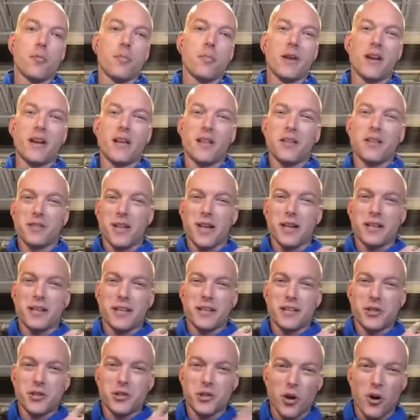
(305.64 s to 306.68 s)
and there's like
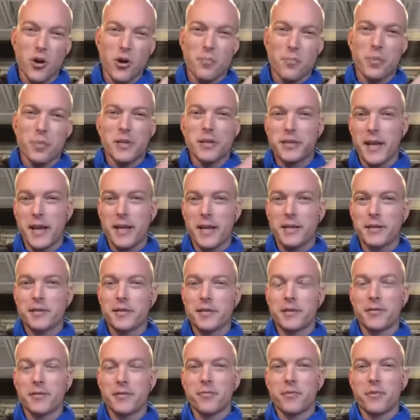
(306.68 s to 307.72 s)
this sharp,
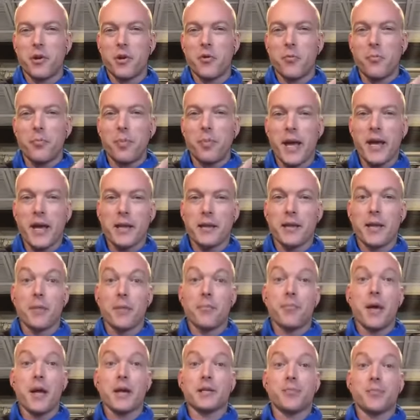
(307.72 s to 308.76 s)
intense, pain that
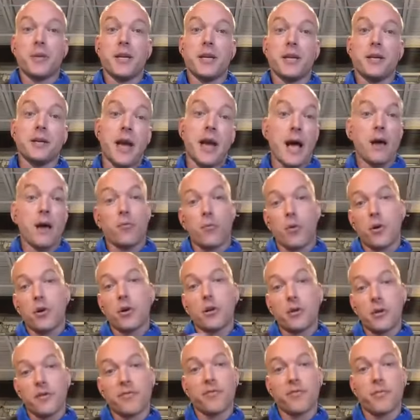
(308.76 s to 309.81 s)
makes me not want to
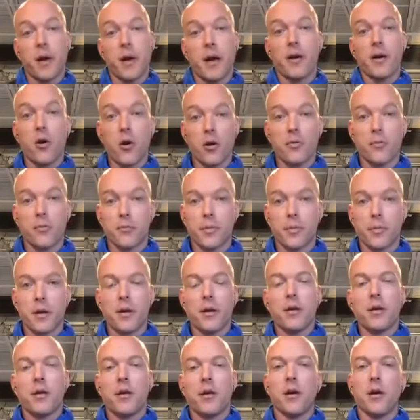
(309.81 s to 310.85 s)
lift my arm.
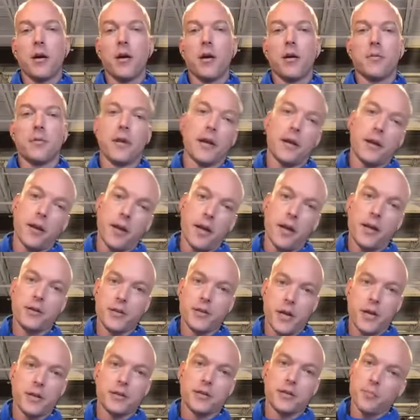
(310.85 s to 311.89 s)
Like, hey,
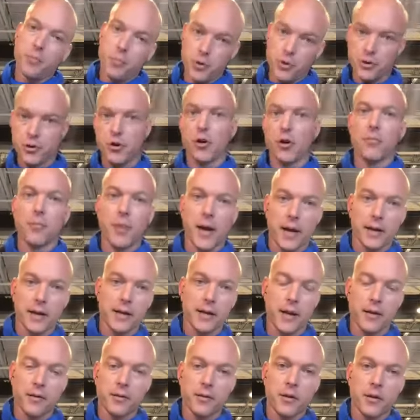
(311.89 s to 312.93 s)
Jason, put your arm back
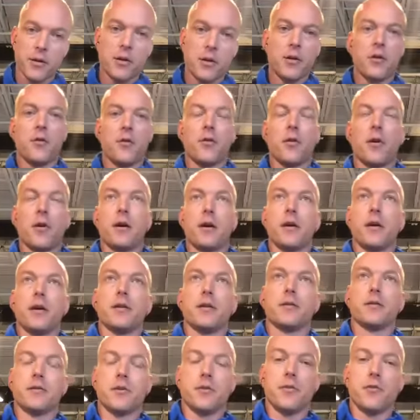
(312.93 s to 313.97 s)
down, right? And
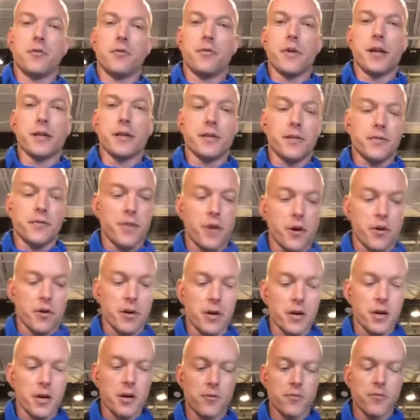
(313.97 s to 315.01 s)
so that's a
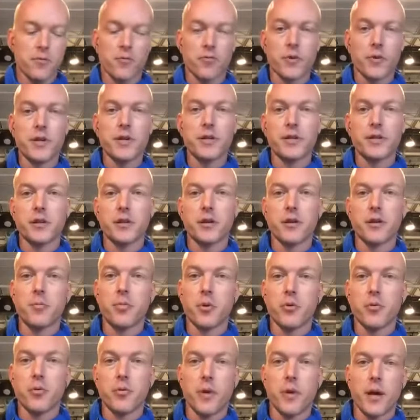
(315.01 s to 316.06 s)
very
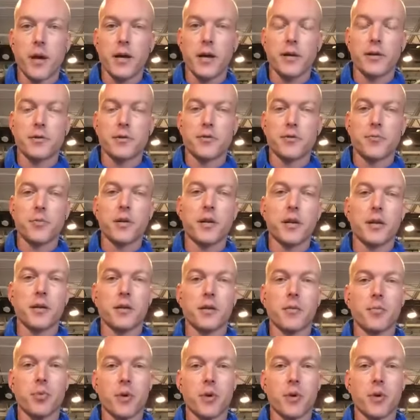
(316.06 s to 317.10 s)
reasonable way to begin the
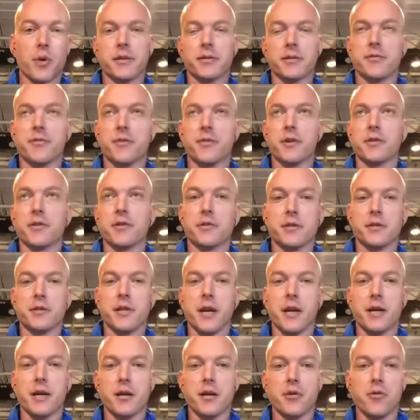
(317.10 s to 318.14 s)
process of
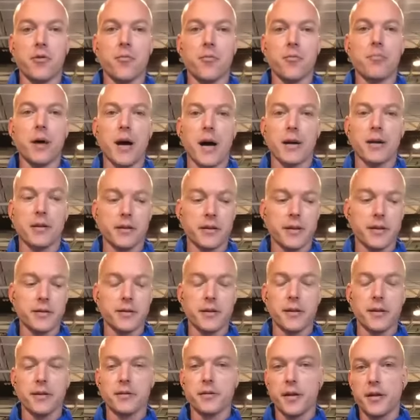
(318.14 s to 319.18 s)
understanding your own bodily
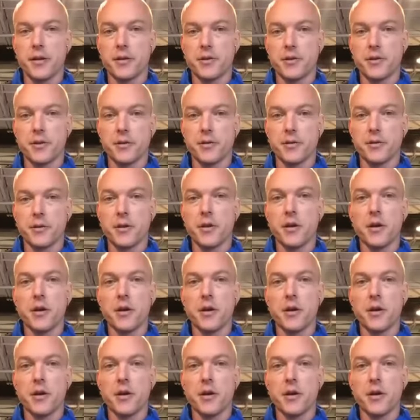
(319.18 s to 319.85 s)
sensations.